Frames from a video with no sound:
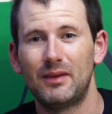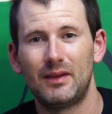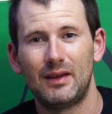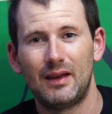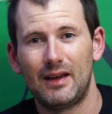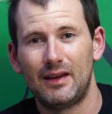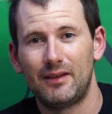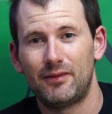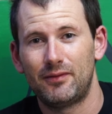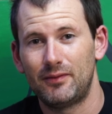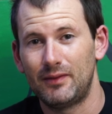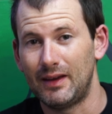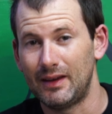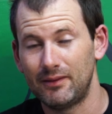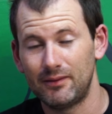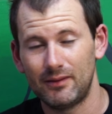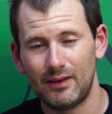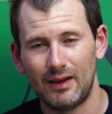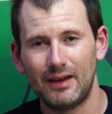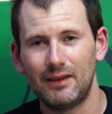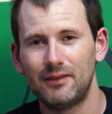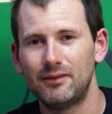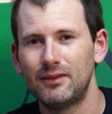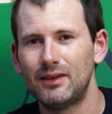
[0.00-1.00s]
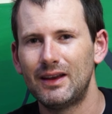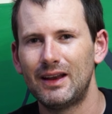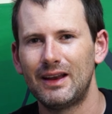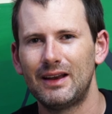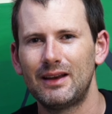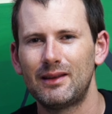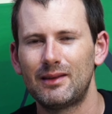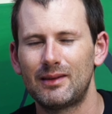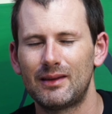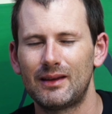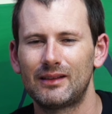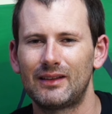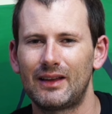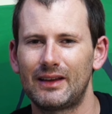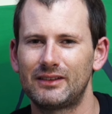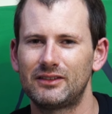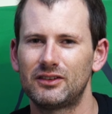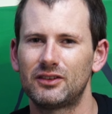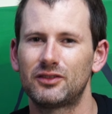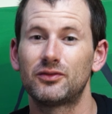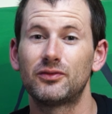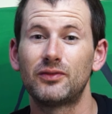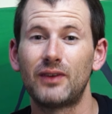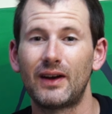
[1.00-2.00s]
If even anything like
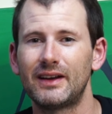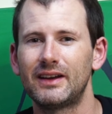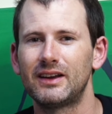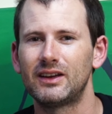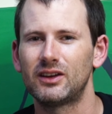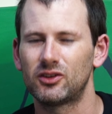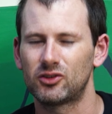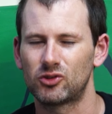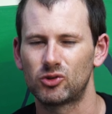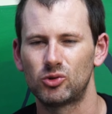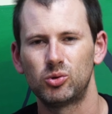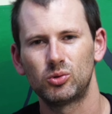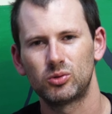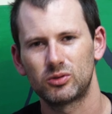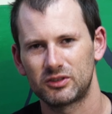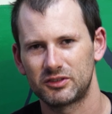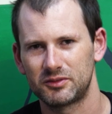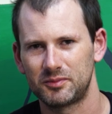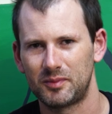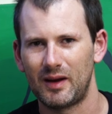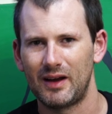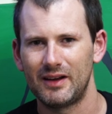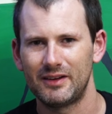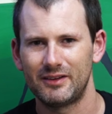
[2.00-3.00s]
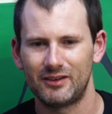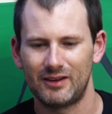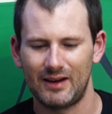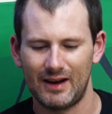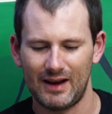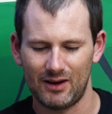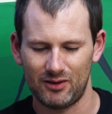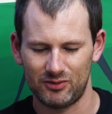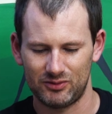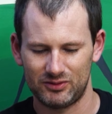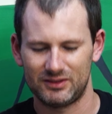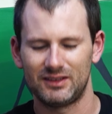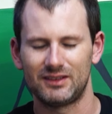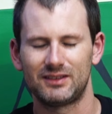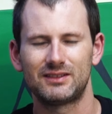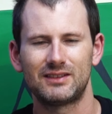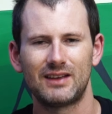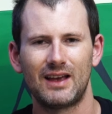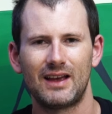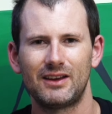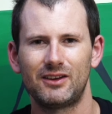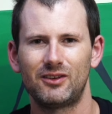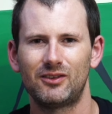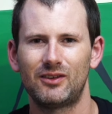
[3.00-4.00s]
just finding a cooler spot in your house to
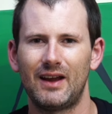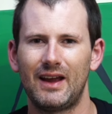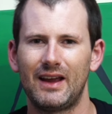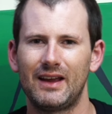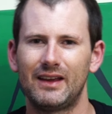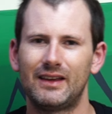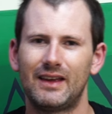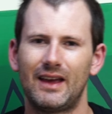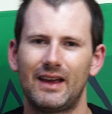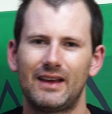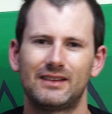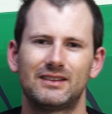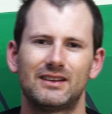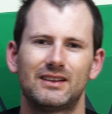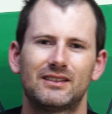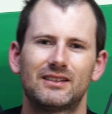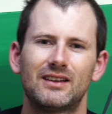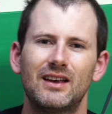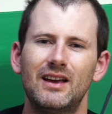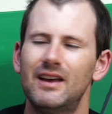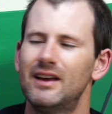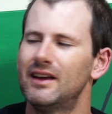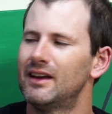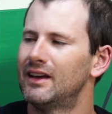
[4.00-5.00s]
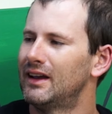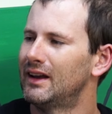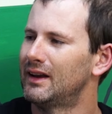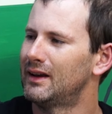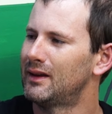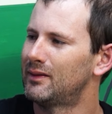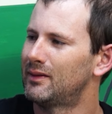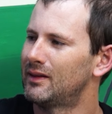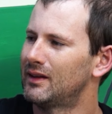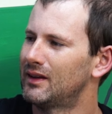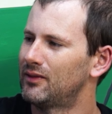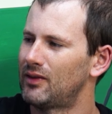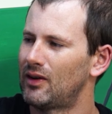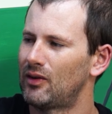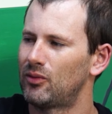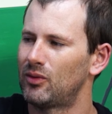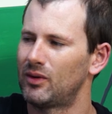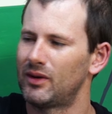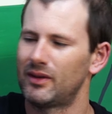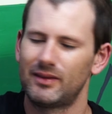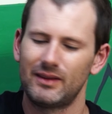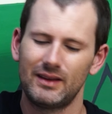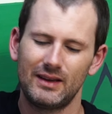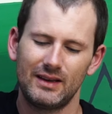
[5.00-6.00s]
set your egg cases. Anything, if you have
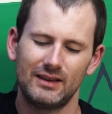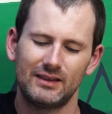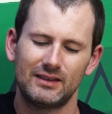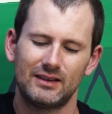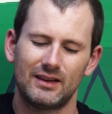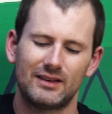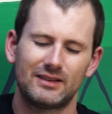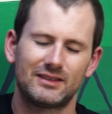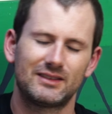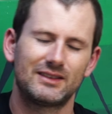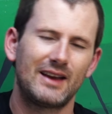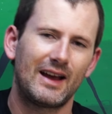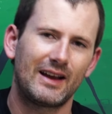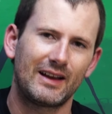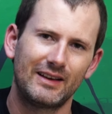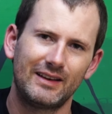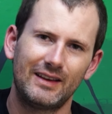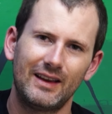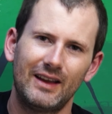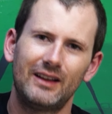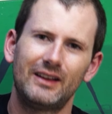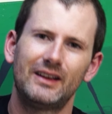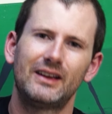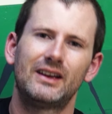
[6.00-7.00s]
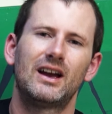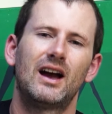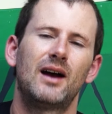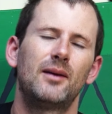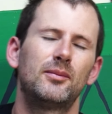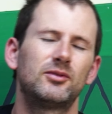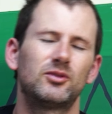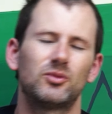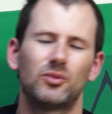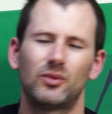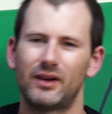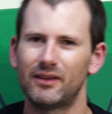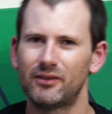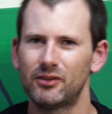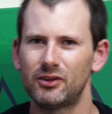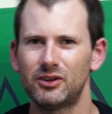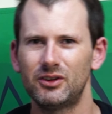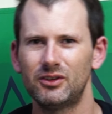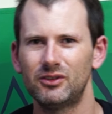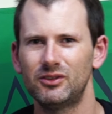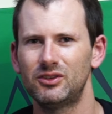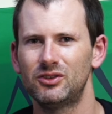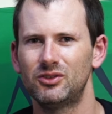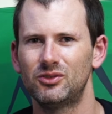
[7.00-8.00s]
one of these, a stack of deli cups, whatever
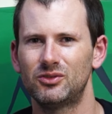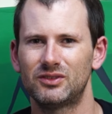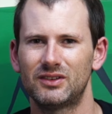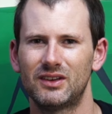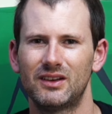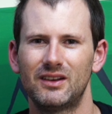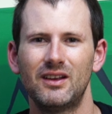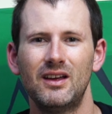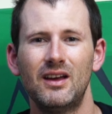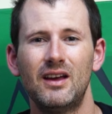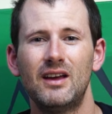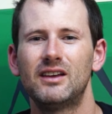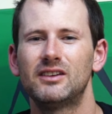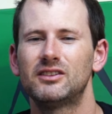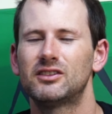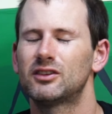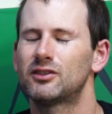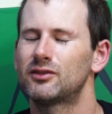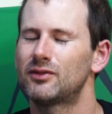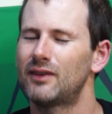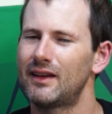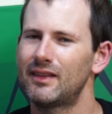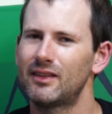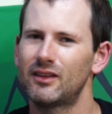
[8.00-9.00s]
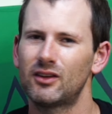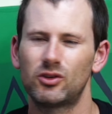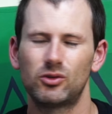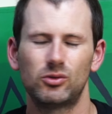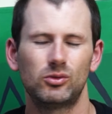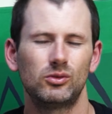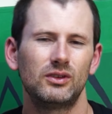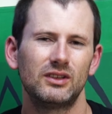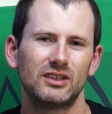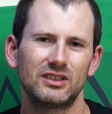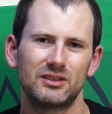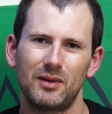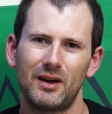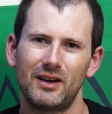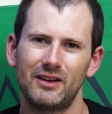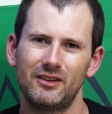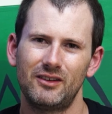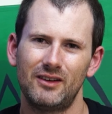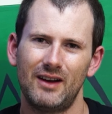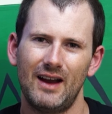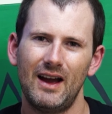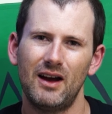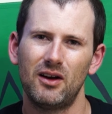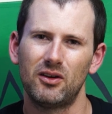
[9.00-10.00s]
you're using, just find the coolest spot in
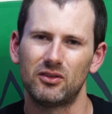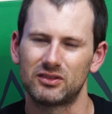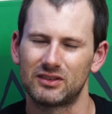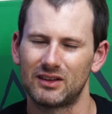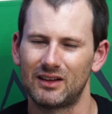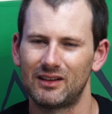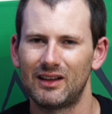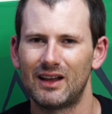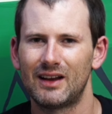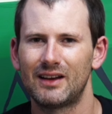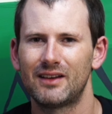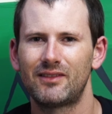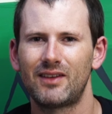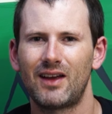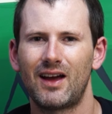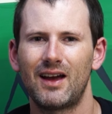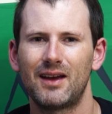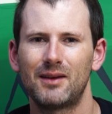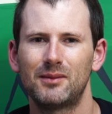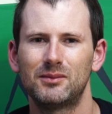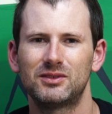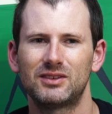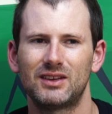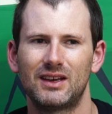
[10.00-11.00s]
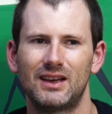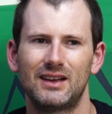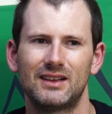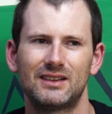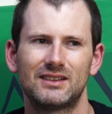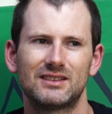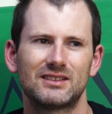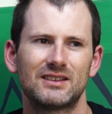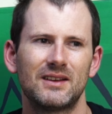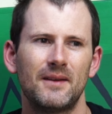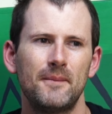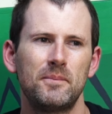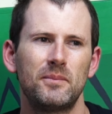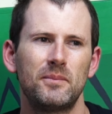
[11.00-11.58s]
your house. A lot of times it's